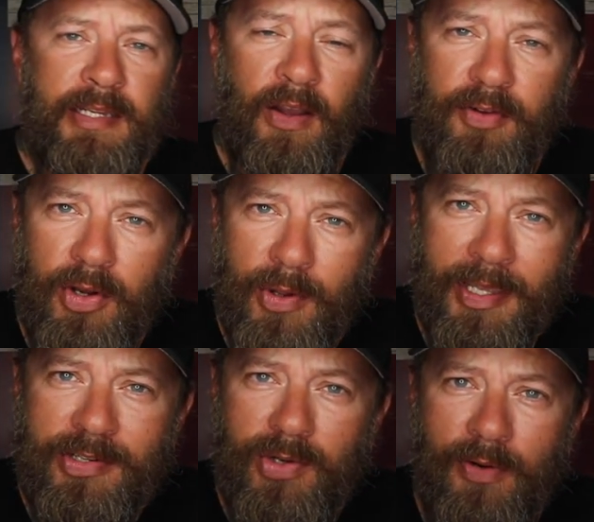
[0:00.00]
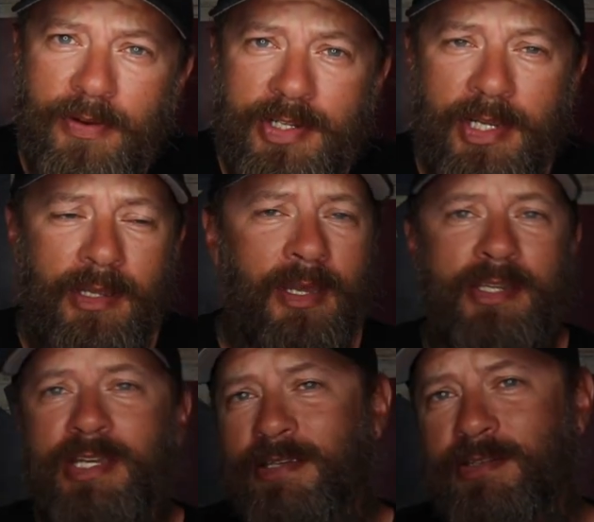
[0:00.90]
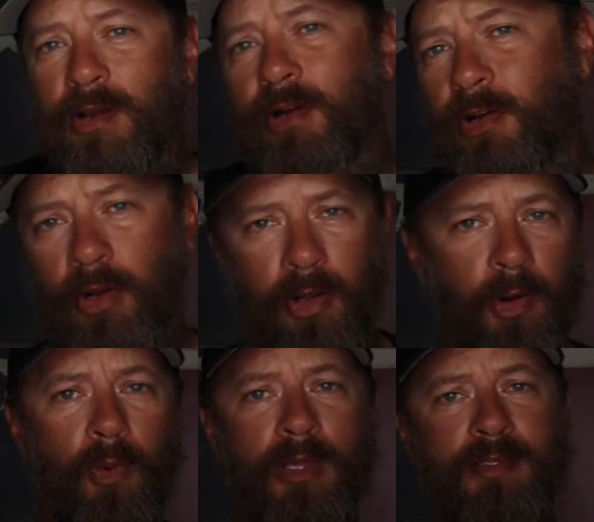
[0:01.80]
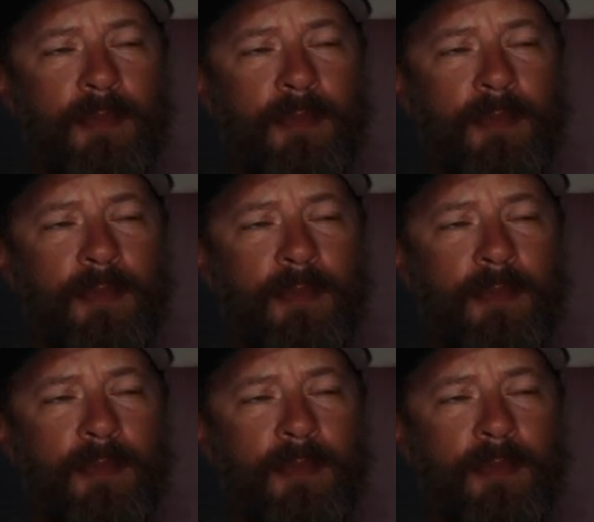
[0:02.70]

Now, if you're doing inshore fishing, chances are you're going to want